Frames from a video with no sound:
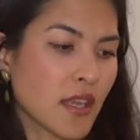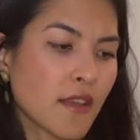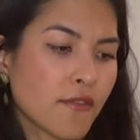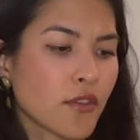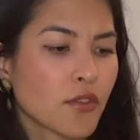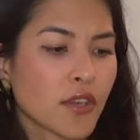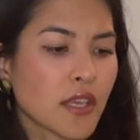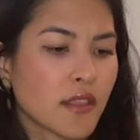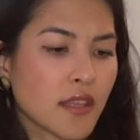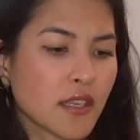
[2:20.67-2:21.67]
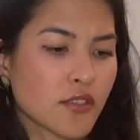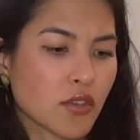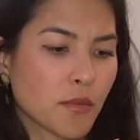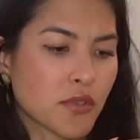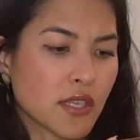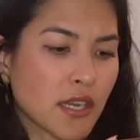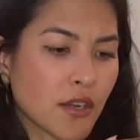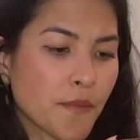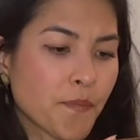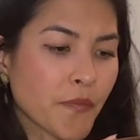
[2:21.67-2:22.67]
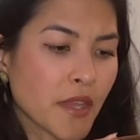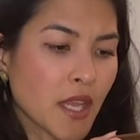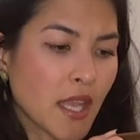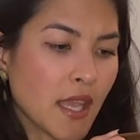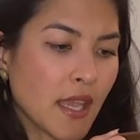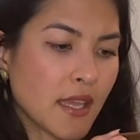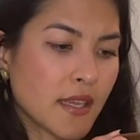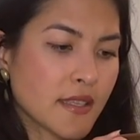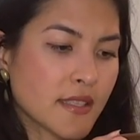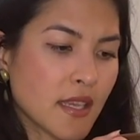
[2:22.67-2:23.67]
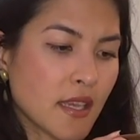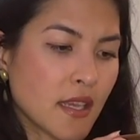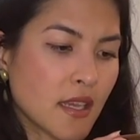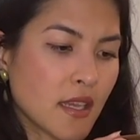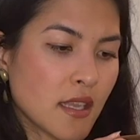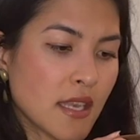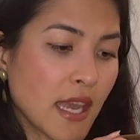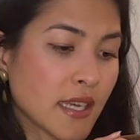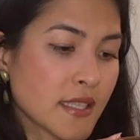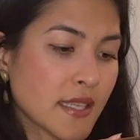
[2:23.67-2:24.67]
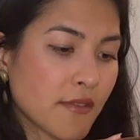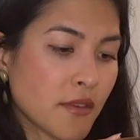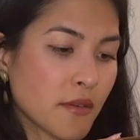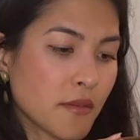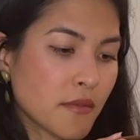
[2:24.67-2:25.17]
If you look at the description here, it is 79.